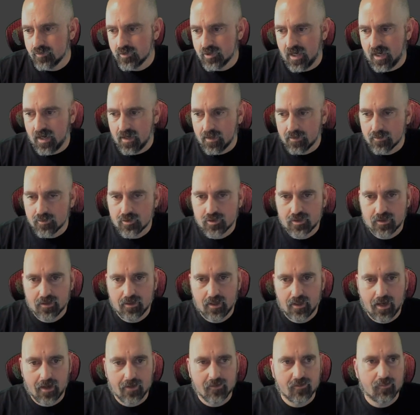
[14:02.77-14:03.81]
changed
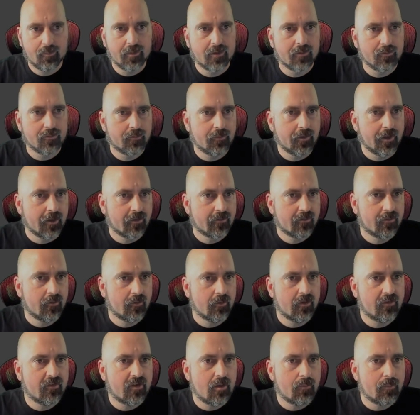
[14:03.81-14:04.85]
has been fixed. So
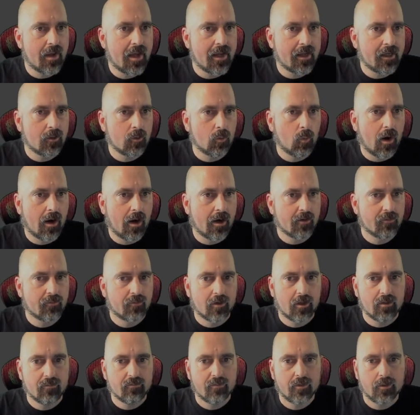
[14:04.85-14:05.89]
let's get back into
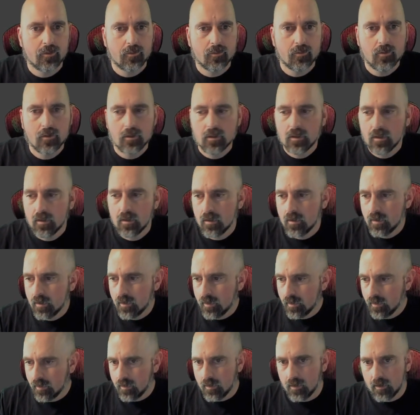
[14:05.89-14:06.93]
wireframe view.
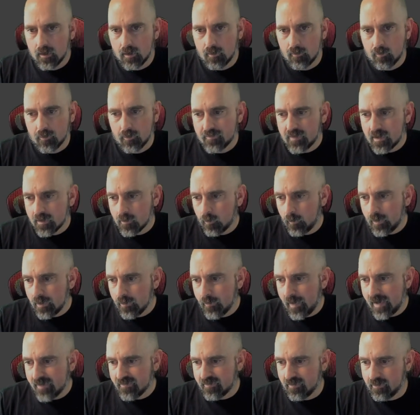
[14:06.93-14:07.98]
We've got our
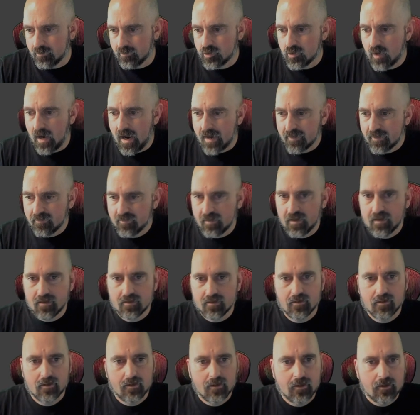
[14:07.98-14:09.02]
wheelbase and our track set.
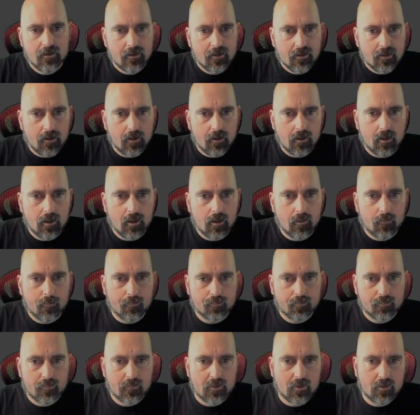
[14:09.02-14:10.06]

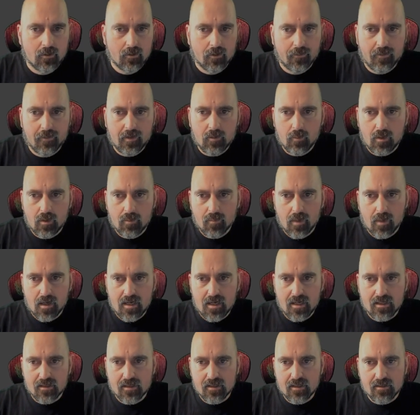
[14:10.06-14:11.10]
I think we
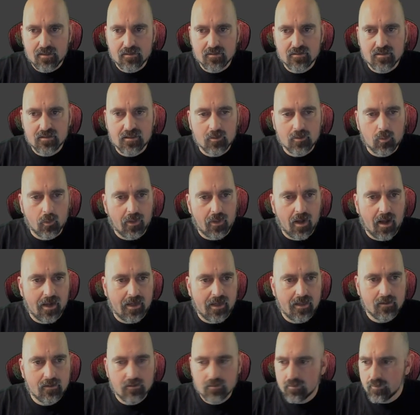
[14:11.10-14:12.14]
might need to deal with
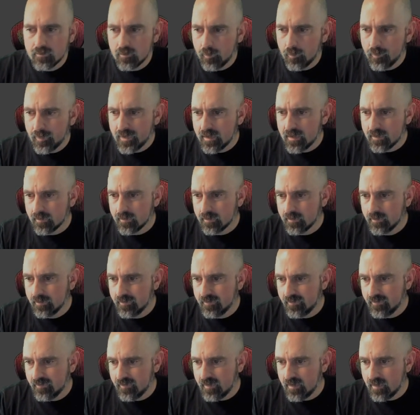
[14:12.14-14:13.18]
height a little bit.
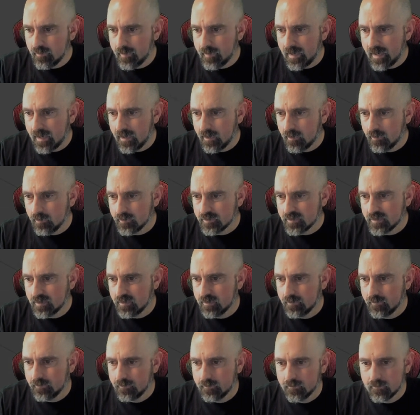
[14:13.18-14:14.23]
Let's see about...
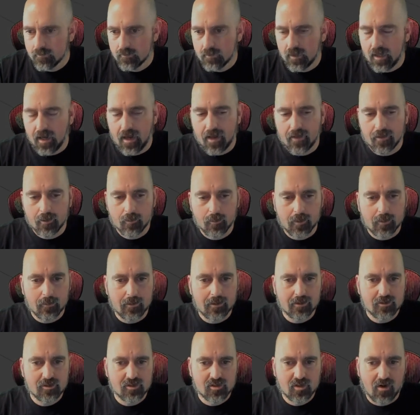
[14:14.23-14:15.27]
there we went.
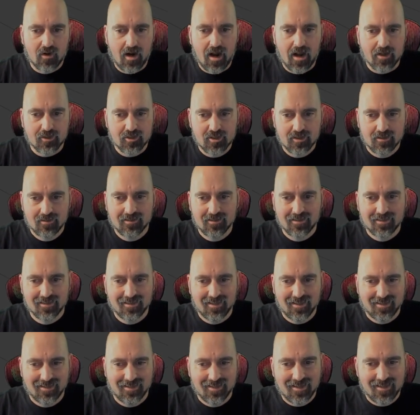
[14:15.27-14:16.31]
It just crashed.
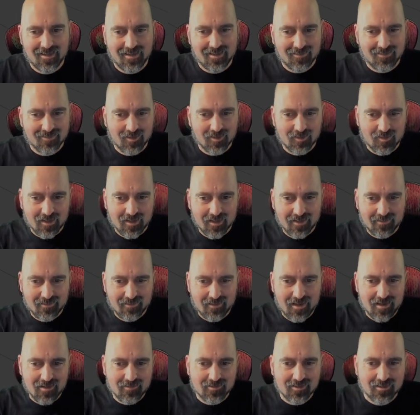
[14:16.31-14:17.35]
Good thing I
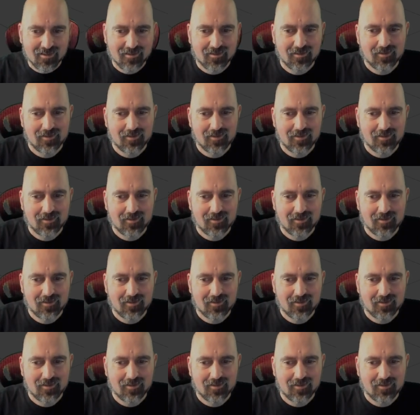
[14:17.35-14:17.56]
saved.